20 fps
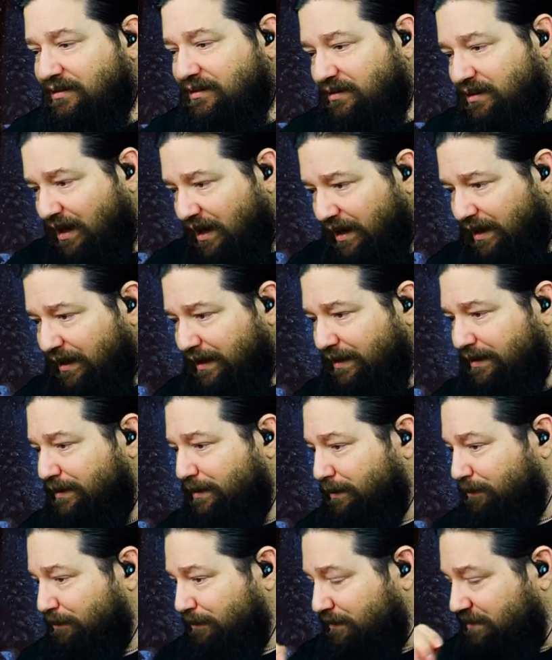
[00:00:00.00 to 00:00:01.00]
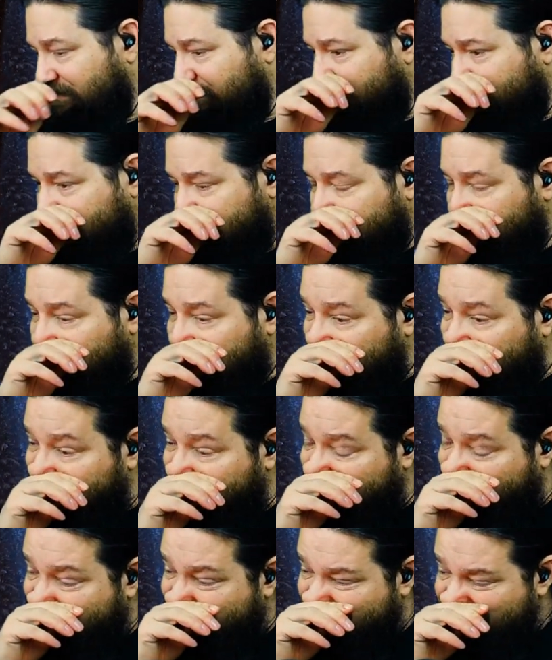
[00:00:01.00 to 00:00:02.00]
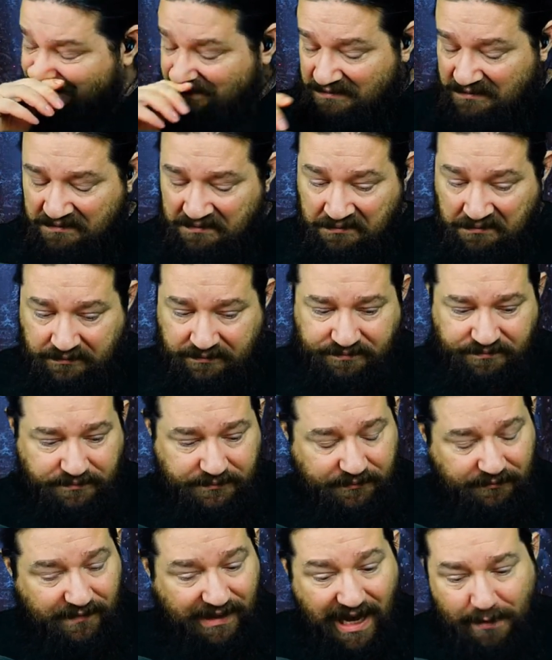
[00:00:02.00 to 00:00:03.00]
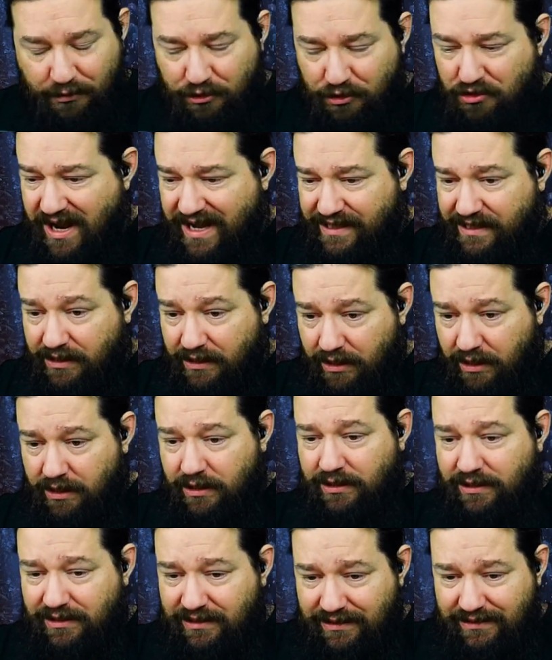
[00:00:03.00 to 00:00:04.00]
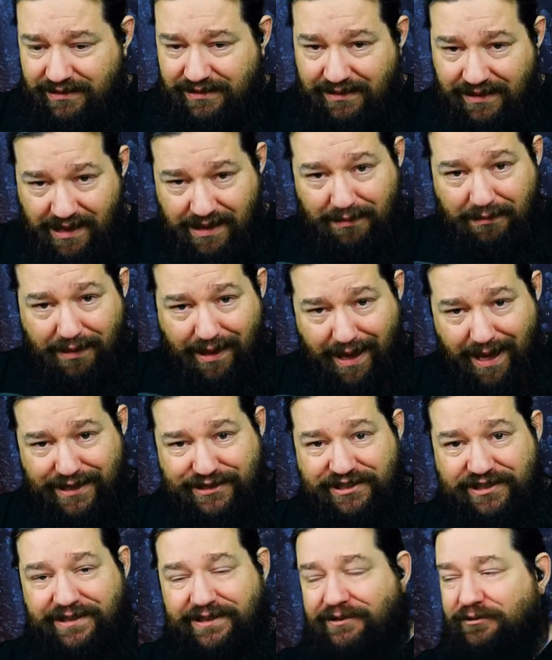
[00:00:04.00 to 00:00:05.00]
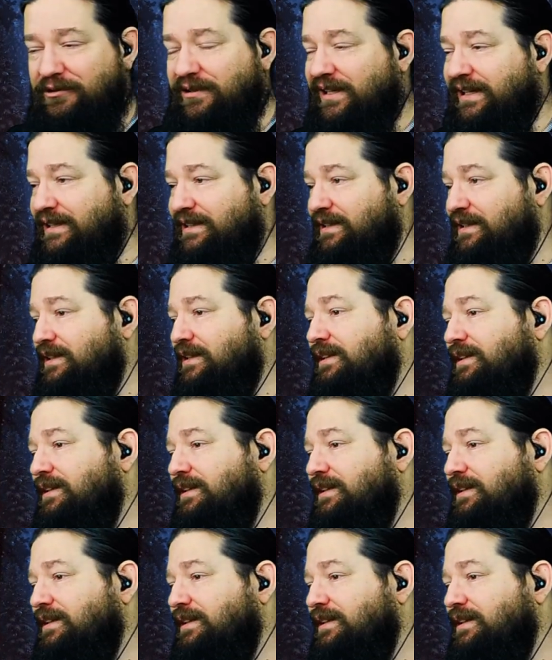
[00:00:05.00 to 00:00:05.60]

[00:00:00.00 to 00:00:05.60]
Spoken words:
Damn. Oh god. I'm a wreck. I'm actually a wreck.